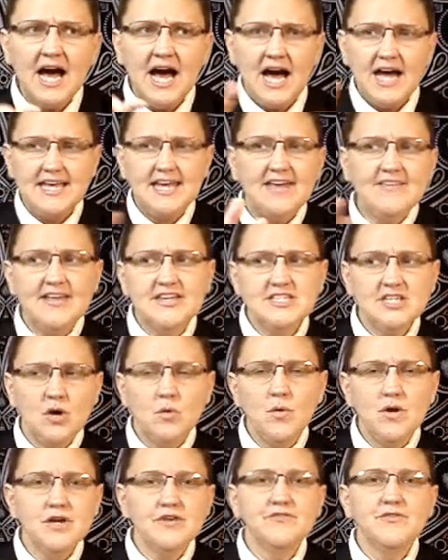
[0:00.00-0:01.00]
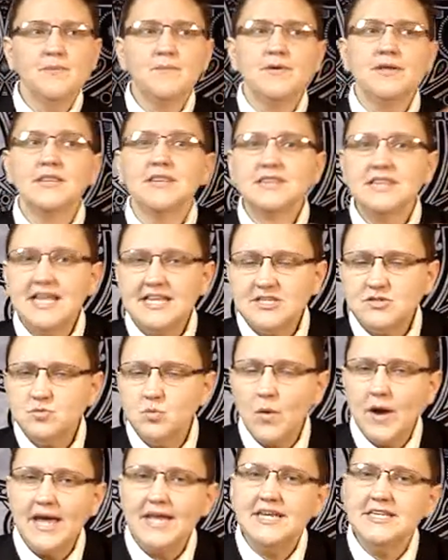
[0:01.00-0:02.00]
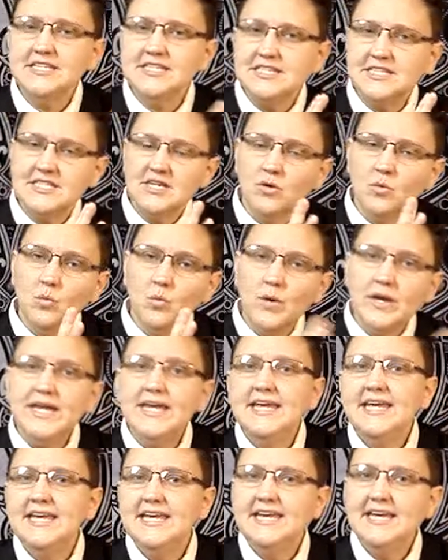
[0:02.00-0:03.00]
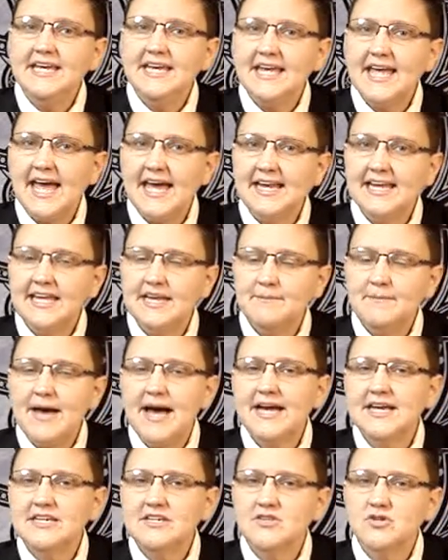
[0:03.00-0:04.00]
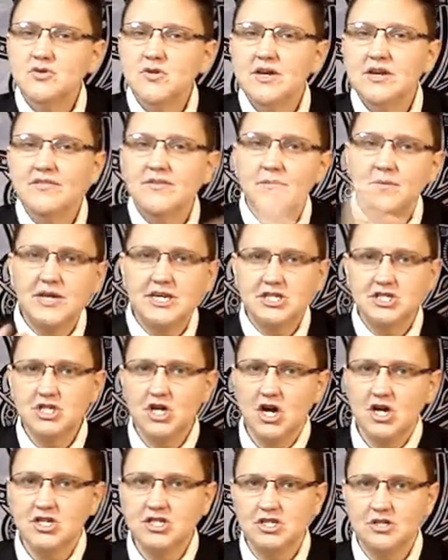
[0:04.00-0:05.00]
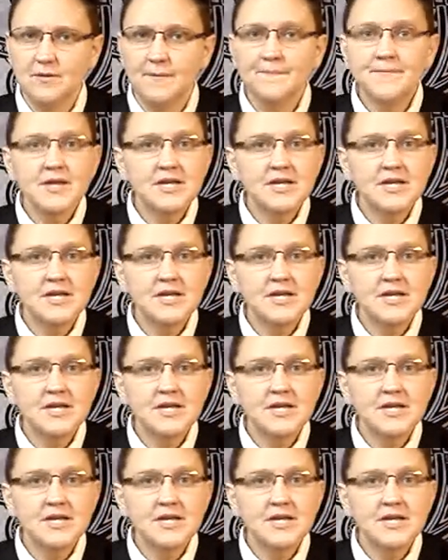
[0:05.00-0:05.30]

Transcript: yeah, that's all wonderful, but let's wait until we can get it back into the grid and then we can charge you.